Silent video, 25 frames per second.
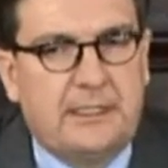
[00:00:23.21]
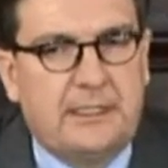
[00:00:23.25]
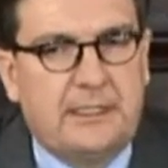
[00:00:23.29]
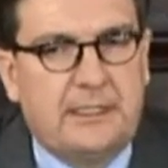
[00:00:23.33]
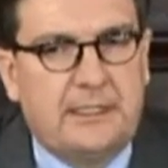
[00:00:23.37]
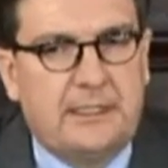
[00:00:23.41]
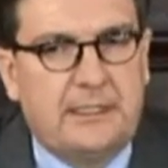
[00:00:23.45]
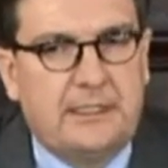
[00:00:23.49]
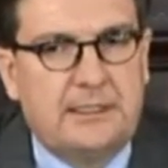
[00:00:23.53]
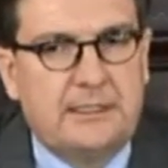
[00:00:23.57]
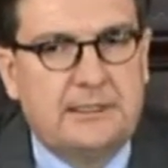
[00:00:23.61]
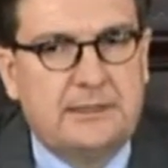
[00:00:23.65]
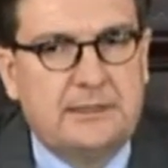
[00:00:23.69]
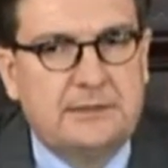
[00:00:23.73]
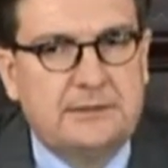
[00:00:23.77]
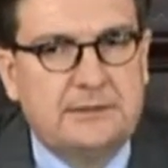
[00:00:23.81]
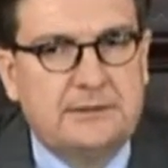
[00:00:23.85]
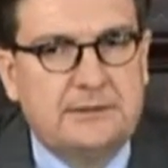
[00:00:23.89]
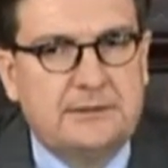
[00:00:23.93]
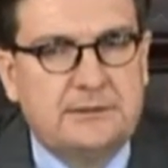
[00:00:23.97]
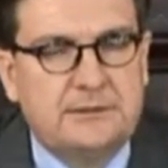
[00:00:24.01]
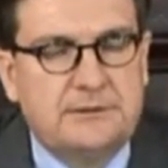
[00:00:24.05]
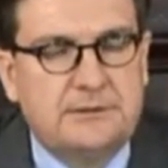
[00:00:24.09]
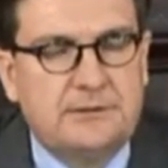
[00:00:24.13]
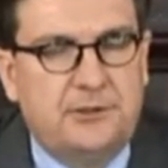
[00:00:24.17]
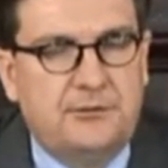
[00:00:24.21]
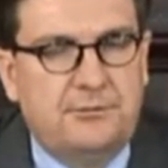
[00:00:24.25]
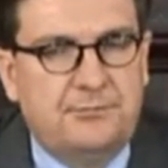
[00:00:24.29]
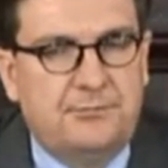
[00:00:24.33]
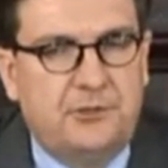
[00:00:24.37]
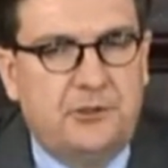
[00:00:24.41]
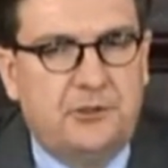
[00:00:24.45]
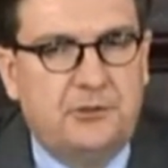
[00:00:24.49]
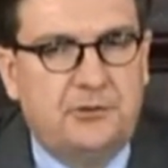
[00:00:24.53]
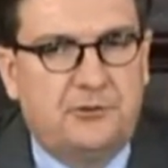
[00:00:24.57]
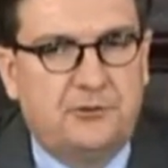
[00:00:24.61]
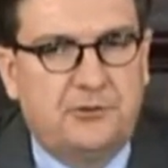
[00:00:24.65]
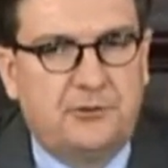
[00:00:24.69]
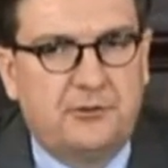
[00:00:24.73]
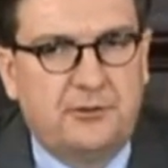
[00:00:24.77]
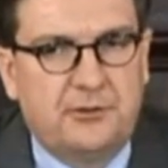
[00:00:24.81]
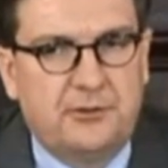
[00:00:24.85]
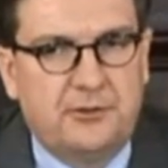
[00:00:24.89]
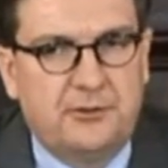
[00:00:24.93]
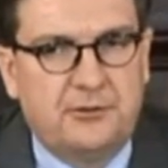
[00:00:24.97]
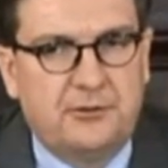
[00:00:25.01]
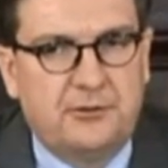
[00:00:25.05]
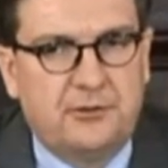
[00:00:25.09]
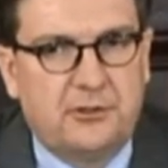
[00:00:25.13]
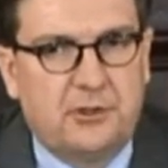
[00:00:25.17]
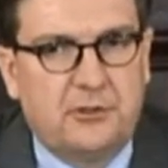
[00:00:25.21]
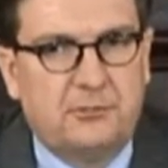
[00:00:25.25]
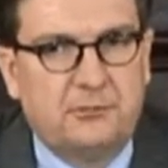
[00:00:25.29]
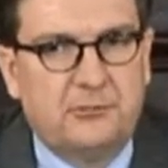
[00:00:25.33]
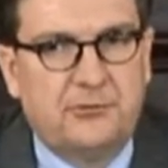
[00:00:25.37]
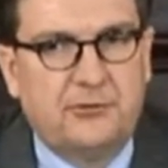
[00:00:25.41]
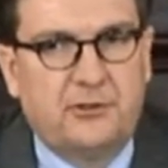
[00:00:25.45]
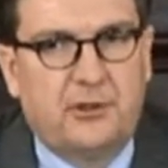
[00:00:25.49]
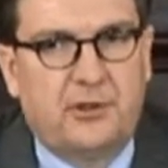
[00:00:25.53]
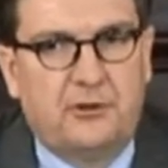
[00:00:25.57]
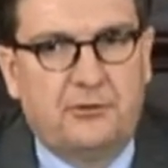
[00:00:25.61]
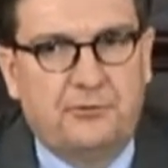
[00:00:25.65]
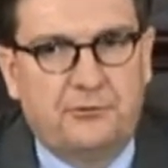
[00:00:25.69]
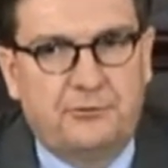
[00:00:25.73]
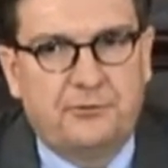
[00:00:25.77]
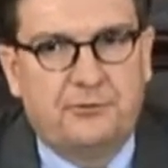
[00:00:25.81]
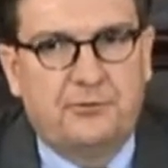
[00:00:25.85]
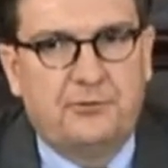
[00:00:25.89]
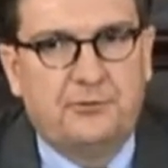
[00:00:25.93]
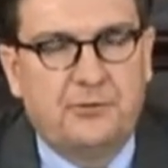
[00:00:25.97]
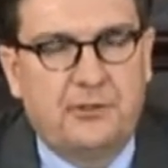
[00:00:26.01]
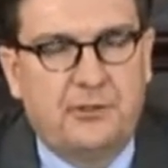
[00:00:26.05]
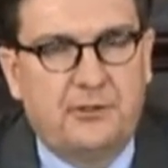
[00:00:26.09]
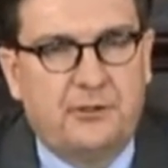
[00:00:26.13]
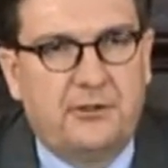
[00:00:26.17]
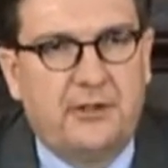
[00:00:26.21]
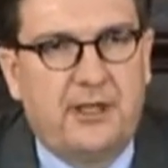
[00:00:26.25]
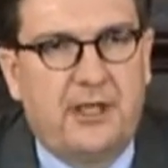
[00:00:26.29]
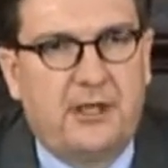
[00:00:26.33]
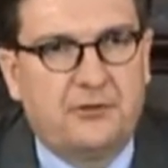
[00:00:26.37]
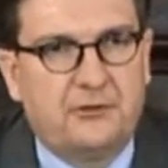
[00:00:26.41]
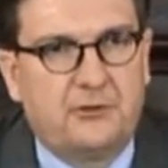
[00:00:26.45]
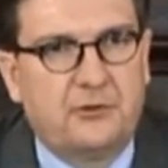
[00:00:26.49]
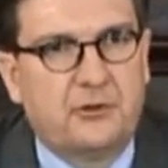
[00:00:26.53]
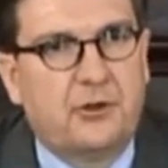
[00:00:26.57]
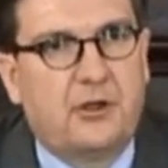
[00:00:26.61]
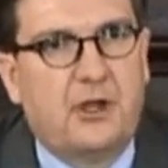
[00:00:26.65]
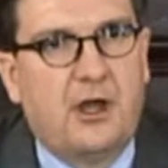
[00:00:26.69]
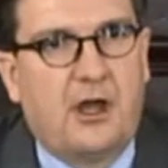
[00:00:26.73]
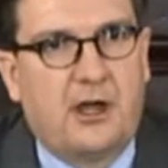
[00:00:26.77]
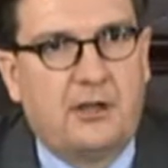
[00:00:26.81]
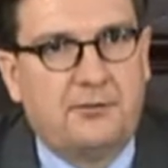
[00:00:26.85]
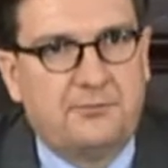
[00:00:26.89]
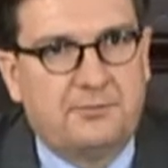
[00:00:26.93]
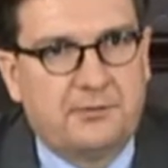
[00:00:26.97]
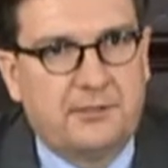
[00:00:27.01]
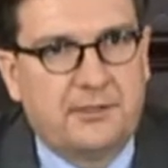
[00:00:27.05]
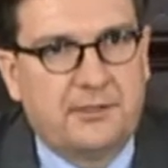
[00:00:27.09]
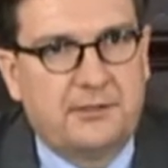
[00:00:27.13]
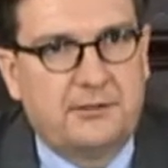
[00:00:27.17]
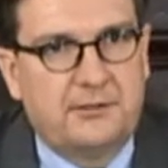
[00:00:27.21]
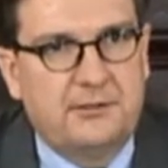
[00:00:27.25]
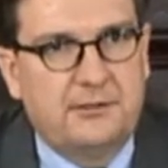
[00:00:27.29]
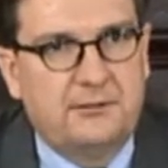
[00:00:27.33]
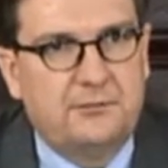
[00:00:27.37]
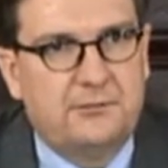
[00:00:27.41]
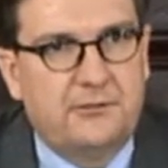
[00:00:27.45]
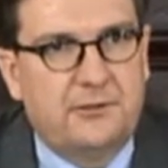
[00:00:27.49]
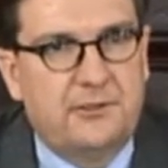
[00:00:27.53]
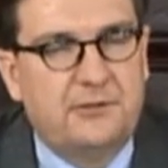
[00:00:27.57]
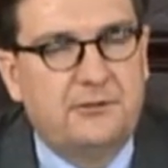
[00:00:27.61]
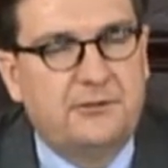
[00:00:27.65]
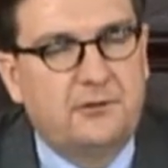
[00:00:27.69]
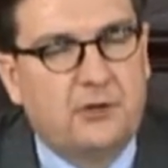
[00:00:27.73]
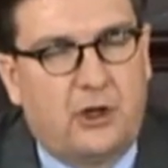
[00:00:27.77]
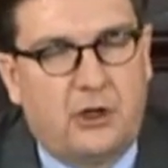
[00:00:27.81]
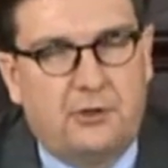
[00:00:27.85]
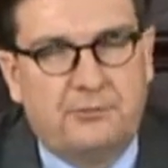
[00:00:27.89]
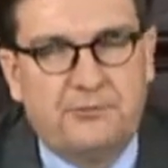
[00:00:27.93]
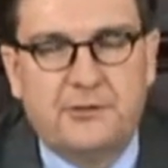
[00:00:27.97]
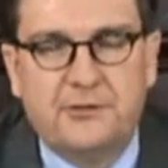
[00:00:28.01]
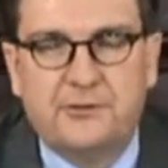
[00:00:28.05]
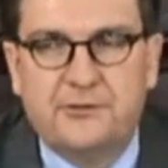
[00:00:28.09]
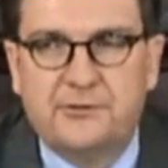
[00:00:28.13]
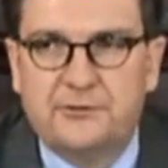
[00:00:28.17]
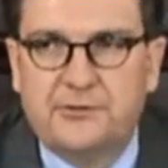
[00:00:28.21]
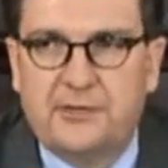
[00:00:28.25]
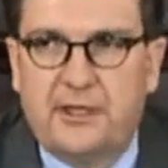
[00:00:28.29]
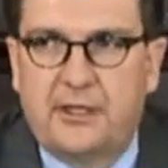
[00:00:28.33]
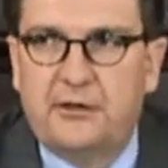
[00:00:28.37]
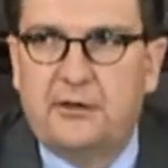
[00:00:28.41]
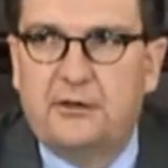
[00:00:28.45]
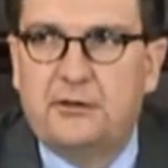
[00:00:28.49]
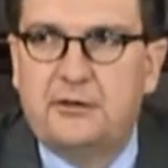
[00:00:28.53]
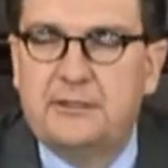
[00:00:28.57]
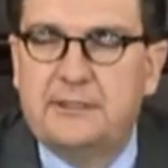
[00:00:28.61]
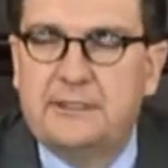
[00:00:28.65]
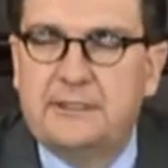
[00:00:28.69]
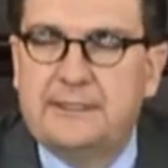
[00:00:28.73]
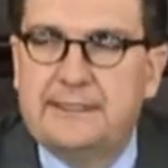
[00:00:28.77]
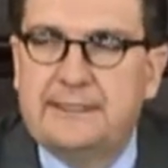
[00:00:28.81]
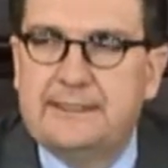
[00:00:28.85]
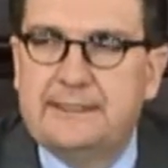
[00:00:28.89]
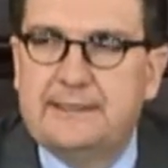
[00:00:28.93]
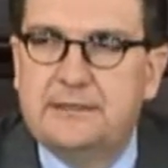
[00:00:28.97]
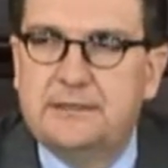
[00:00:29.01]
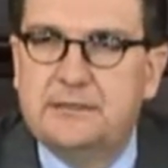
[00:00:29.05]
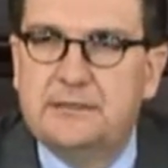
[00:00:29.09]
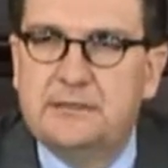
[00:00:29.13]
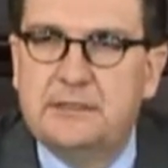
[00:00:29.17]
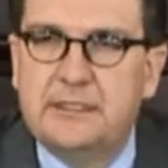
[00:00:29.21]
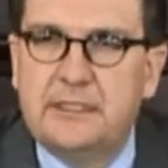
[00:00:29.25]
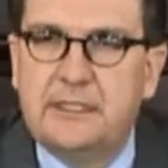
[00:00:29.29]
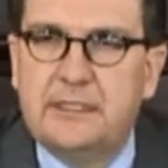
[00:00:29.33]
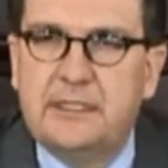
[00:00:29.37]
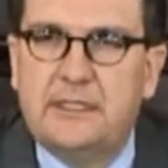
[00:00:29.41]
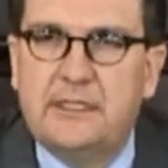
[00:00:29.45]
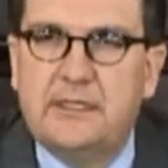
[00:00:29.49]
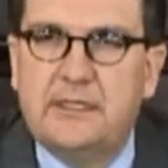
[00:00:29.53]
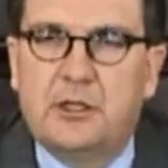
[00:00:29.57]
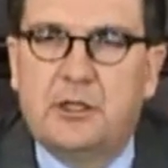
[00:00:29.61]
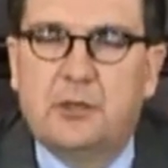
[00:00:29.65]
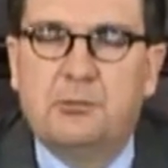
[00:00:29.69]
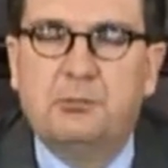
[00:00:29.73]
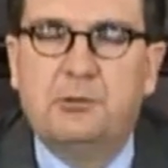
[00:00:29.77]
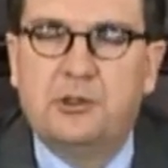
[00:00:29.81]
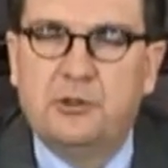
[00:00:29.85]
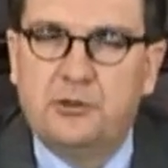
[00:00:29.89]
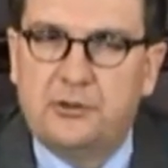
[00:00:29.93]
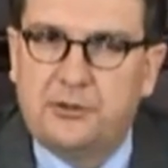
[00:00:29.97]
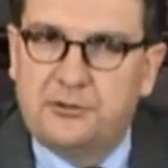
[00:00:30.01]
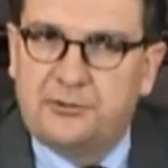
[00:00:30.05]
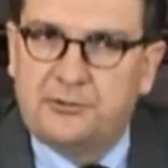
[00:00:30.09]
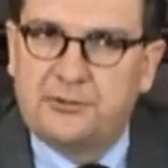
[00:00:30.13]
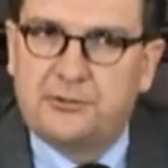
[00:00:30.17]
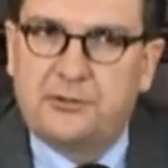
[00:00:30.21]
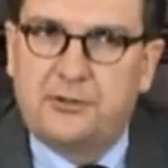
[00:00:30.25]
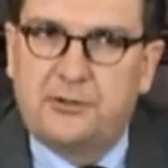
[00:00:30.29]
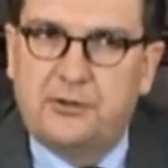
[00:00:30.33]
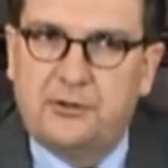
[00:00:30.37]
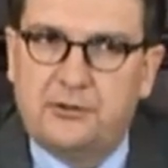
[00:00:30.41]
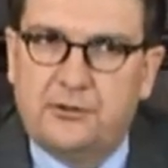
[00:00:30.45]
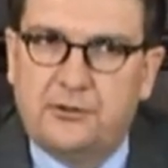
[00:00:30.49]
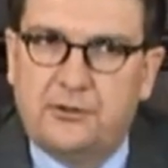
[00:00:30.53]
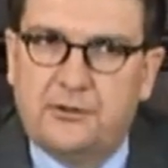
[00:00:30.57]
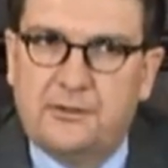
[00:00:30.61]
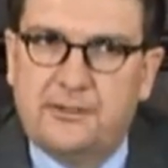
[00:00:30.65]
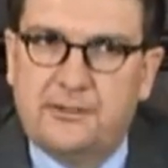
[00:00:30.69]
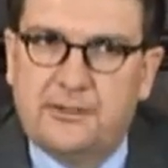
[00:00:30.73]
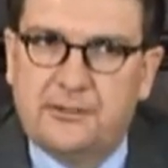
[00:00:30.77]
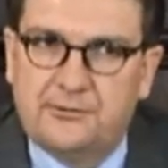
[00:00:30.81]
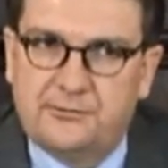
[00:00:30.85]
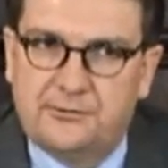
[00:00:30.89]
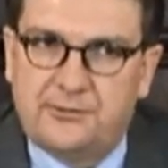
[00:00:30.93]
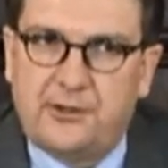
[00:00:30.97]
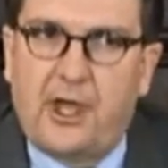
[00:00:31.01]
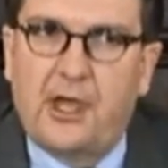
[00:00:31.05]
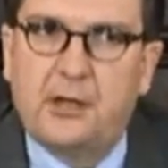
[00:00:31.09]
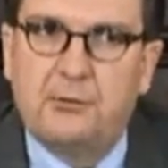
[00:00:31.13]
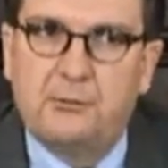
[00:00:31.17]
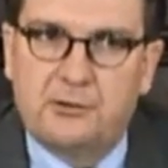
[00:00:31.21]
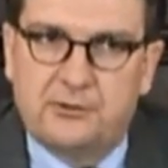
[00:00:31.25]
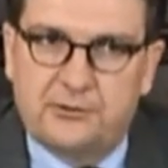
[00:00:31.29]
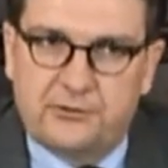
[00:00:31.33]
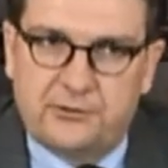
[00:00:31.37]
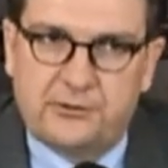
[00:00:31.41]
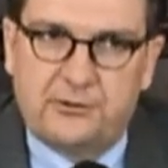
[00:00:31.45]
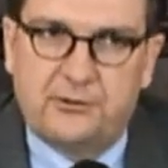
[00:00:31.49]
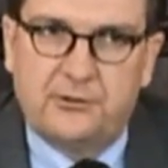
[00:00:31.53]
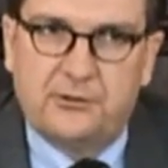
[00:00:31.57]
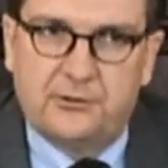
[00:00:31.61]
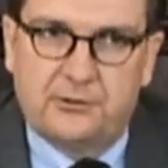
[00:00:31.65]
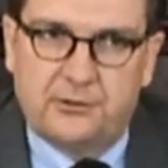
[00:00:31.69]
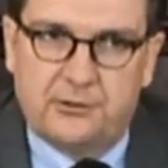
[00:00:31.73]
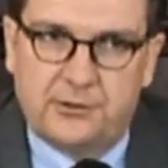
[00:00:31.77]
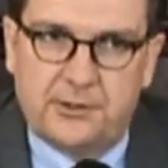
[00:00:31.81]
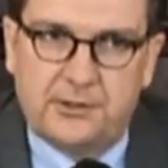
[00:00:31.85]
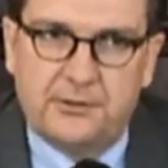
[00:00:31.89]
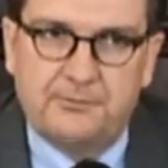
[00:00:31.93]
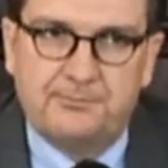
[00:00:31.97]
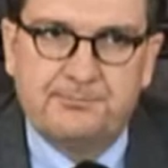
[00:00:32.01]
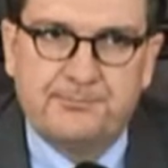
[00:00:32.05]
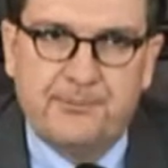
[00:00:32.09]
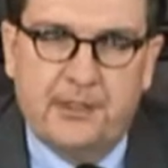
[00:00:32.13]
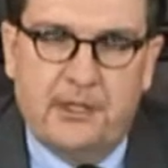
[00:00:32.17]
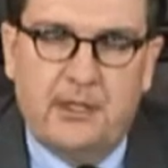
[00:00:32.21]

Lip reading: the future in terms of international conflict is often centered in computer security and cyber security.